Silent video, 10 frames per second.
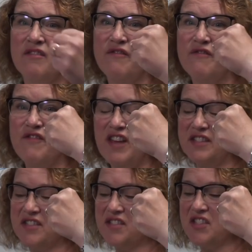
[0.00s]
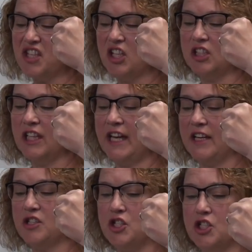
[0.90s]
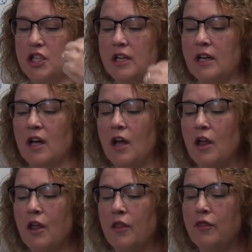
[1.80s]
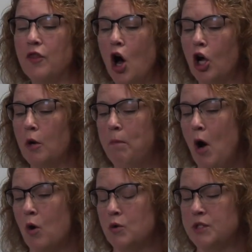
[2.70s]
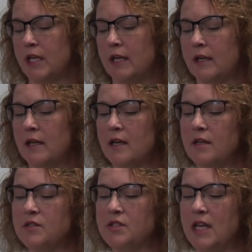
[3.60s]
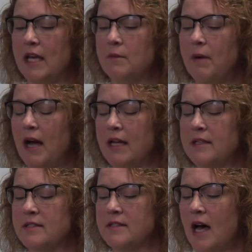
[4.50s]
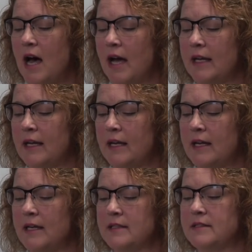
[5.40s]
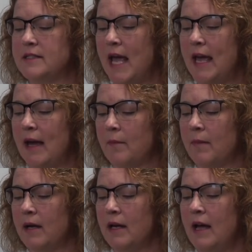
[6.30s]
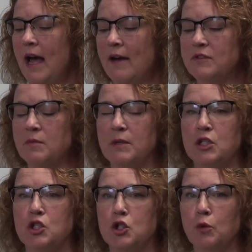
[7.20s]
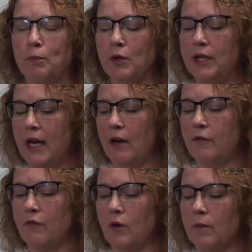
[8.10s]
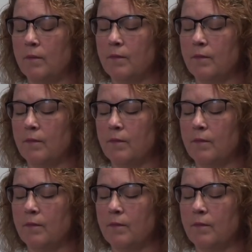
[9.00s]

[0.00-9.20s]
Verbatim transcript: fists clenched, thug posing, stand by his side. Damn, have to be super careful.